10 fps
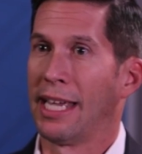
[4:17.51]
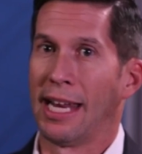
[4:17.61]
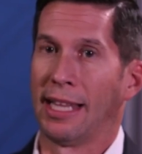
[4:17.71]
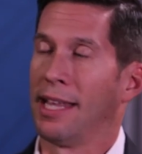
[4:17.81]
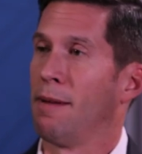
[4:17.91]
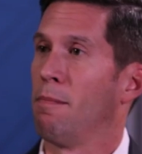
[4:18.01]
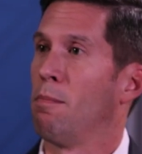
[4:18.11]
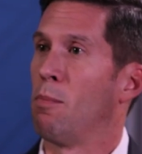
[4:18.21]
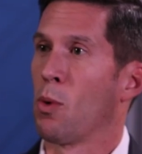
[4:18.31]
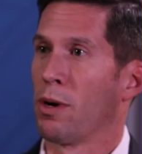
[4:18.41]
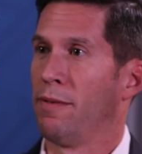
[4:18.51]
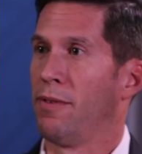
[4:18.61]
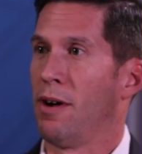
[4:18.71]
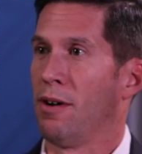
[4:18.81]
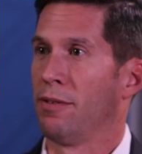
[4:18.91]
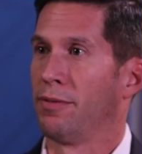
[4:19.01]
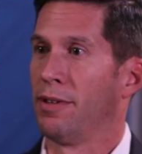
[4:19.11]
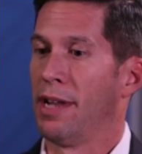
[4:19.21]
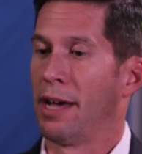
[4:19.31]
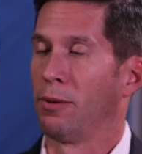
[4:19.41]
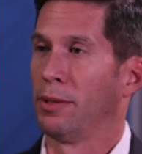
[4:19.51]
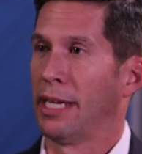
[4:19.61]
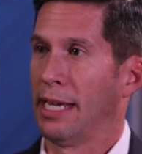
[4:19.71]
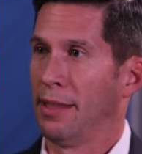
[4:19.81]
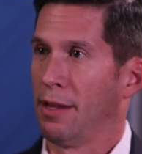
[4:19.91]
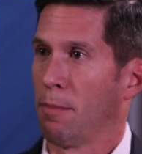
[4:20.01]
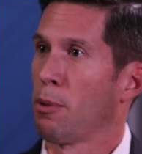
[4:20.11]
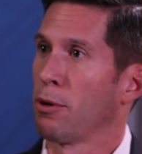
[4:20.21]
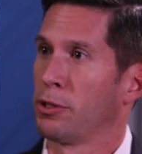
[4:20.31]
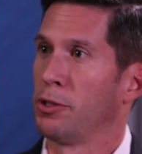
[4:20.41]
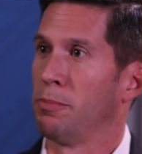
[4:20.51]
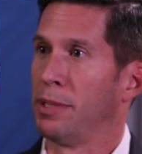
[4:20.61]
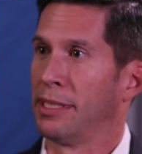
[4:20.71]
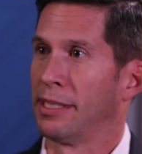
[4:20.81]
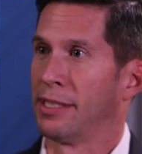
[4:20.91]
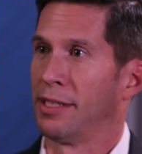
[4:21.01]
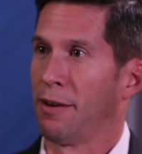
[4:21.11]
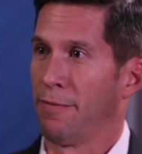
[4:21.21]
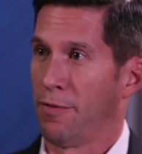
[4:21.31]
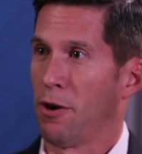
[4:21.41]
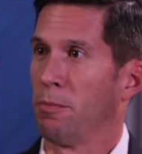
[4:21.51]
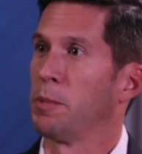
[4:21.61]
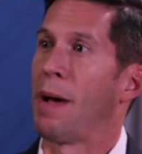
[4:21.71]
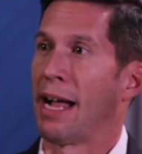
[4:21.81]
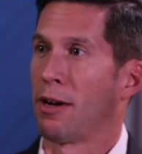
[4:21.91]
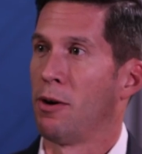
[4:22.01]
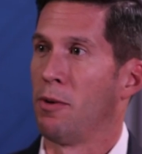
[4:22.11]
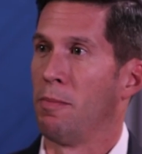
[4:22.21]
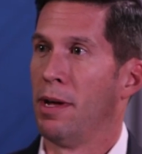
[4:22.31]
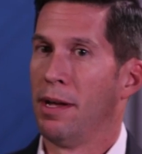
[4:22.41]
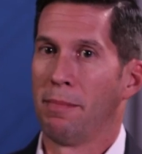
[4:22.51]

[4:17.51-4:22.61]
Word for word: getting them more involved not only in their personal business, their firms back home,